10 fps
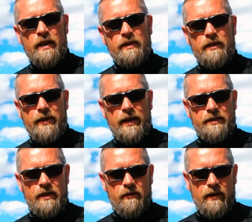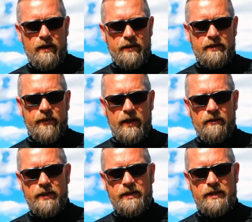So yeah, so this
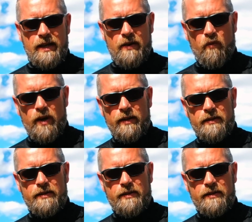is day one.